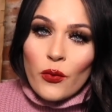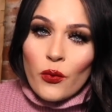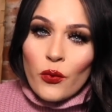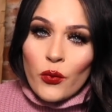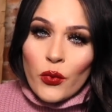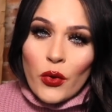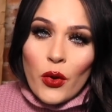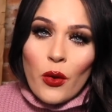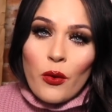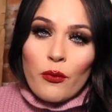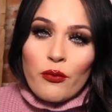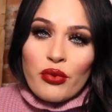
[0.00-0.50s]

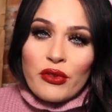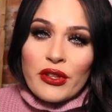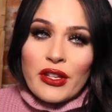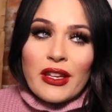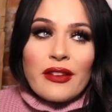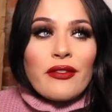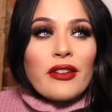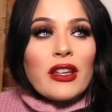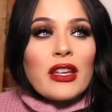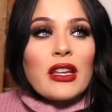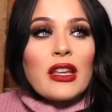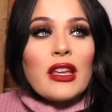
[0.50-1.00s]
won't
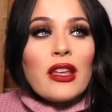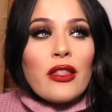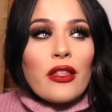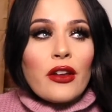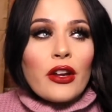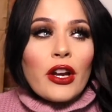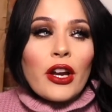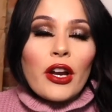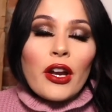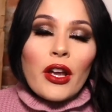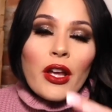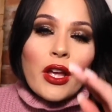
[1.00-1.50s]
believe it
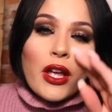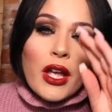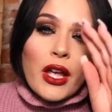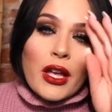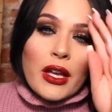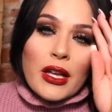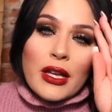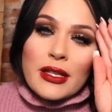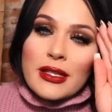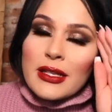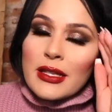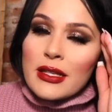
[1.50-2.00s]
either
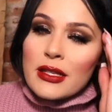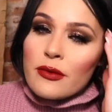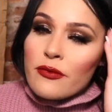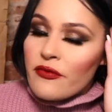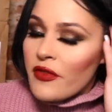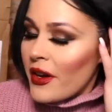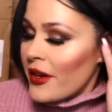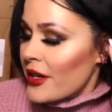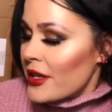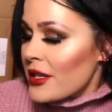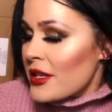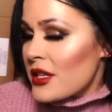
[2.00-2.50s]
because it's
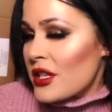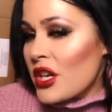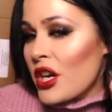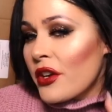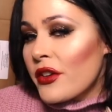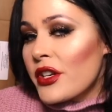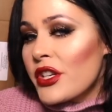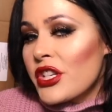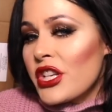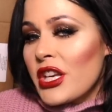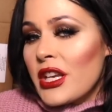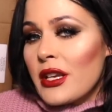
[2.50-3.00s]
very
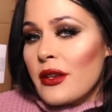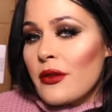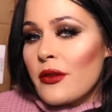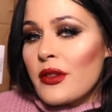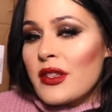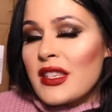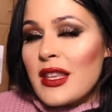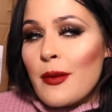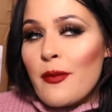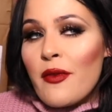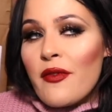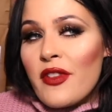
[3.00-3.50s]
discouraging
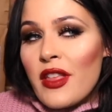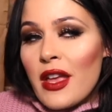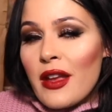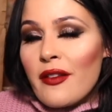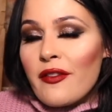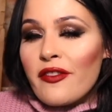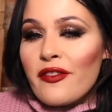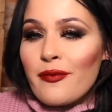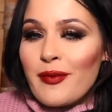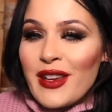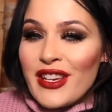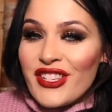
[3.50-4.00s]
some of the
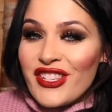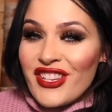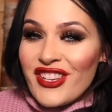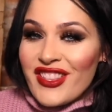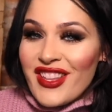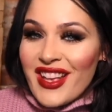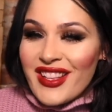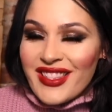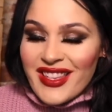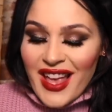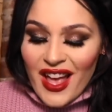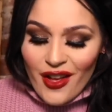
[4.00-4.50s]
information
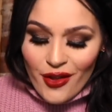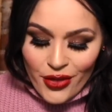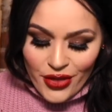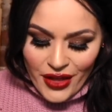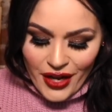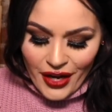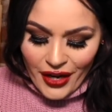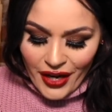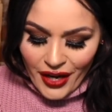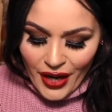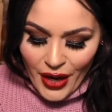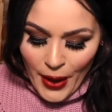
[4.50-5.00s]
that's out
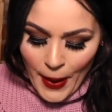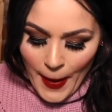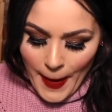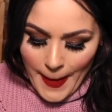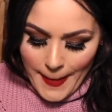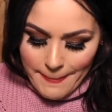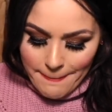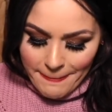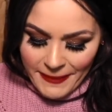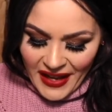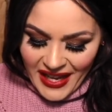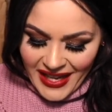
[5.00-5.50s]
there
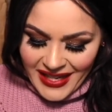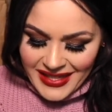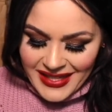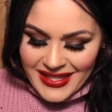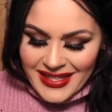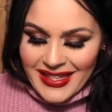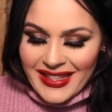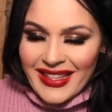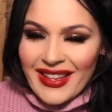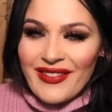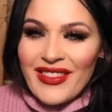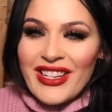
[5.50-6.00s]
but
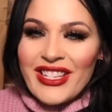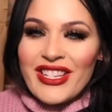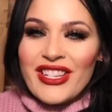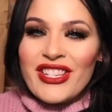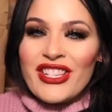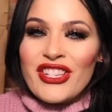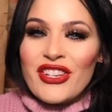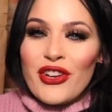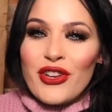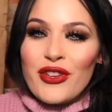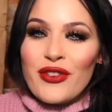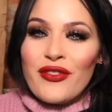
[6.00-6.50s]
let me just
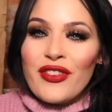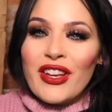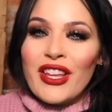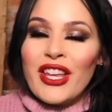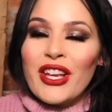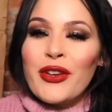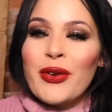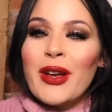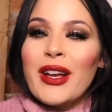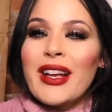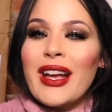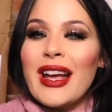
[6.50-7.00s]
show you really
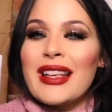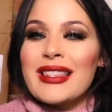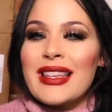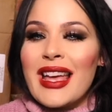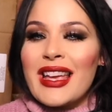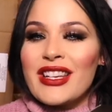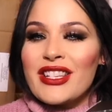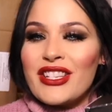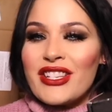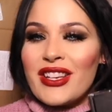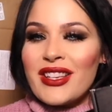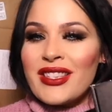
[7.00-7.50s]
quick guys
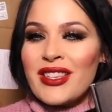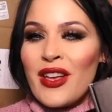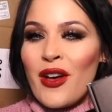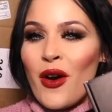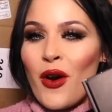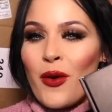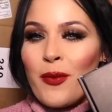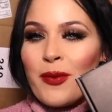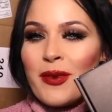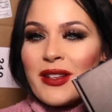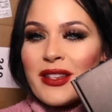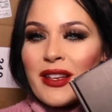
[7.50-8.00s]
I just
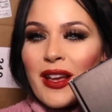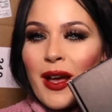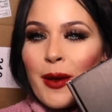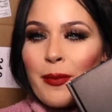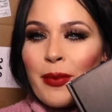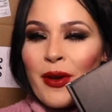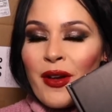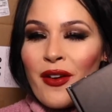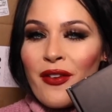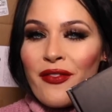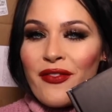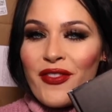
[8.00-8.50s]
opened
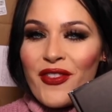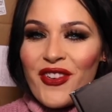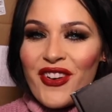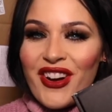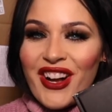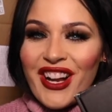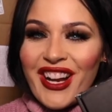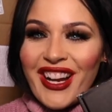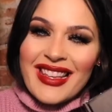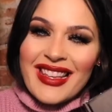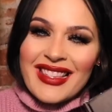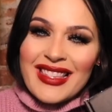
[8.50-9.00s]
up for
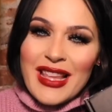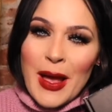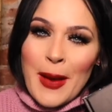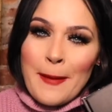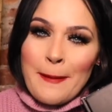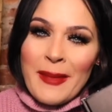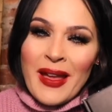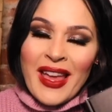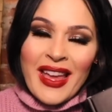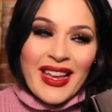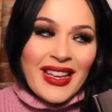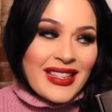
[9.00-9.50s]
this
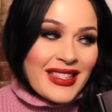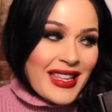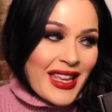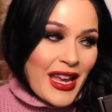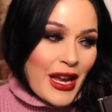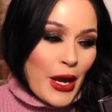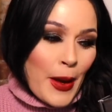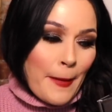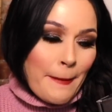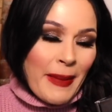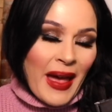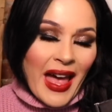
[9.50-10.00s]

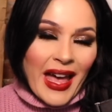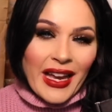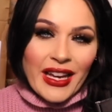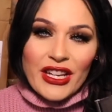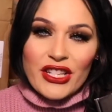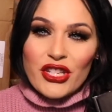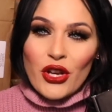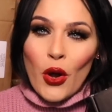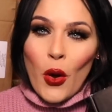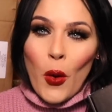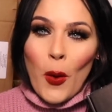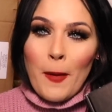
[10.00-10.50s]
amazing
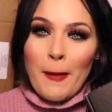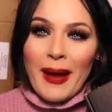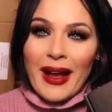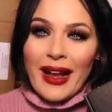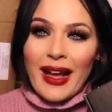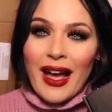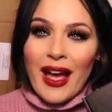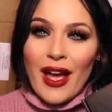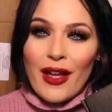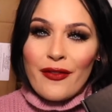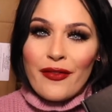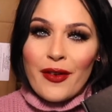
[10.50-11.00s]
package oh my
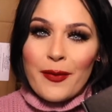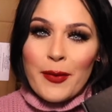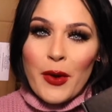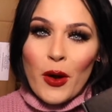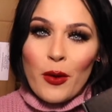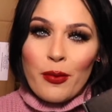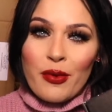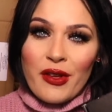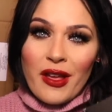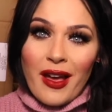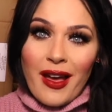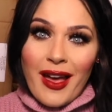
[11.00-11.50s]
god from
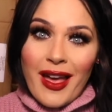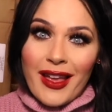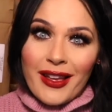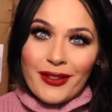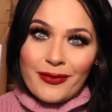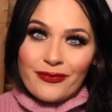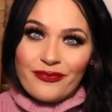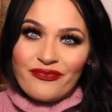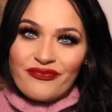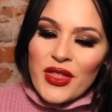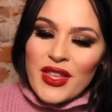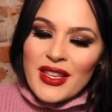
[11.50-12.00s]

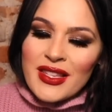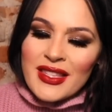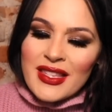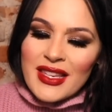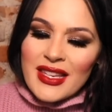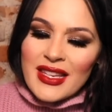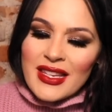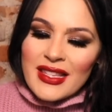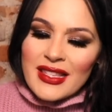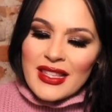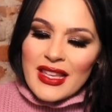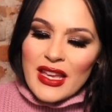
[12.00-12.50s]
OPI this
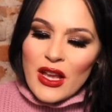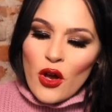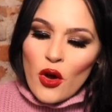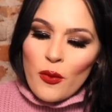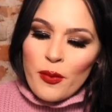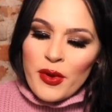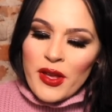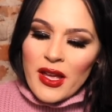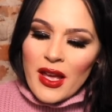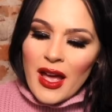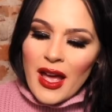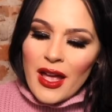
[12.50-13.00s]
is the
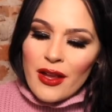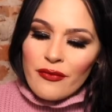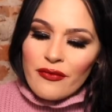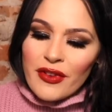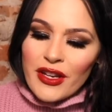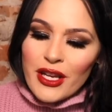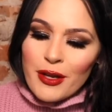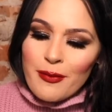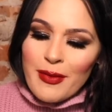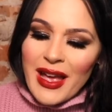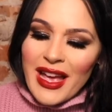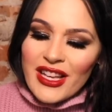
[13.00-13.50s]
OPI
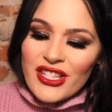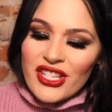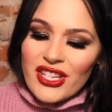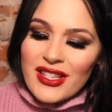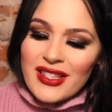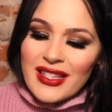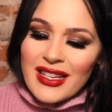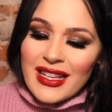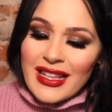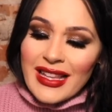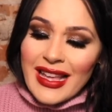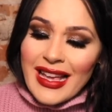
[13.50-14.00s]

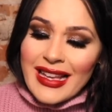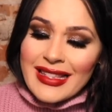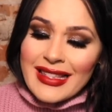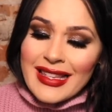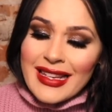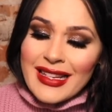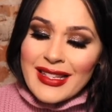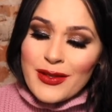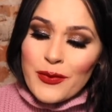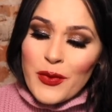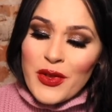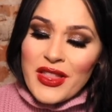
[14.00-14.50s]
reimagines
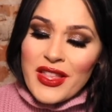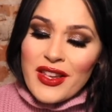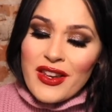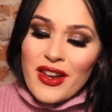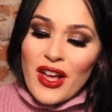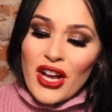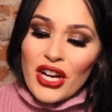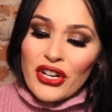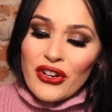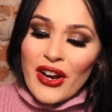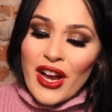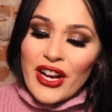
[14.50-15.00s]
classics with the
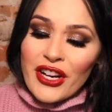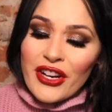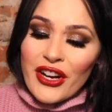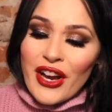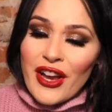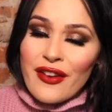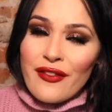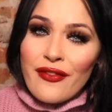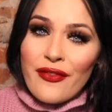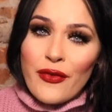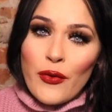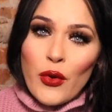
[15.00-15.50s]
Nutcracker
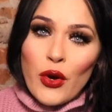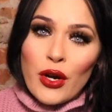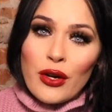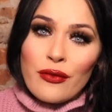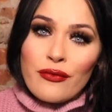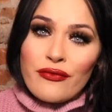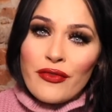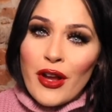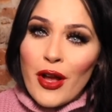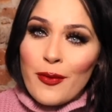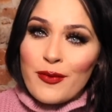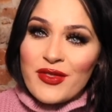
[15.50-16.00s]
and Four
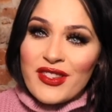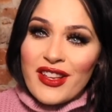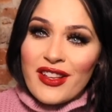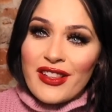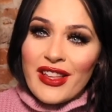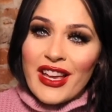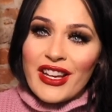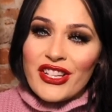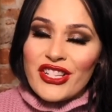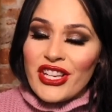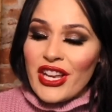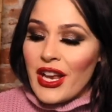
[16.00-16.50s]
Realms
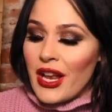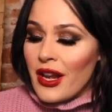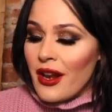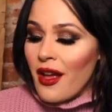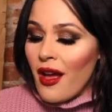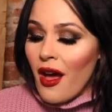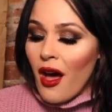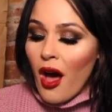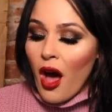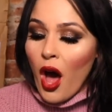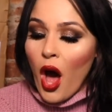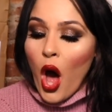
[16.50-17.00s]
collection
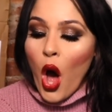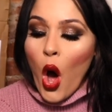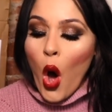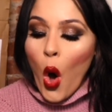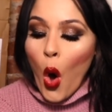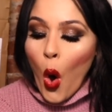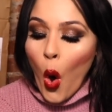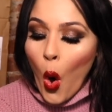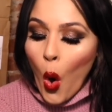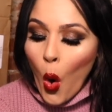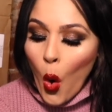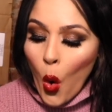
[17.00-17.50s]

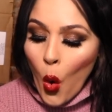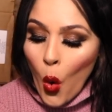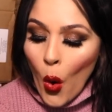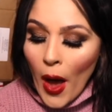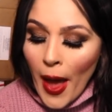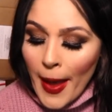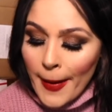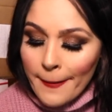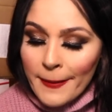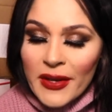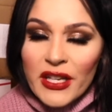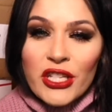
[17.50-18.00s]

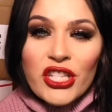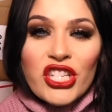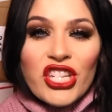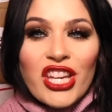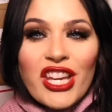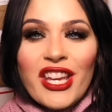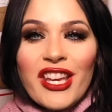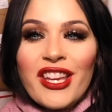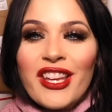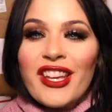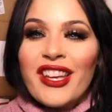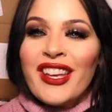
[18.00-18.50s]

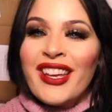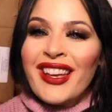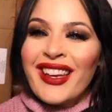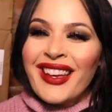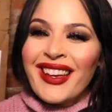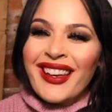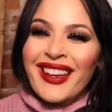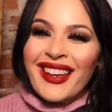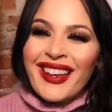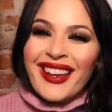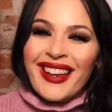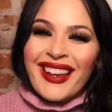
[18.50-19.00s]

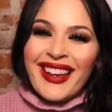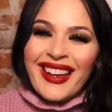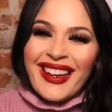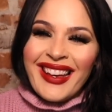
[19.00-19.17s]
OMG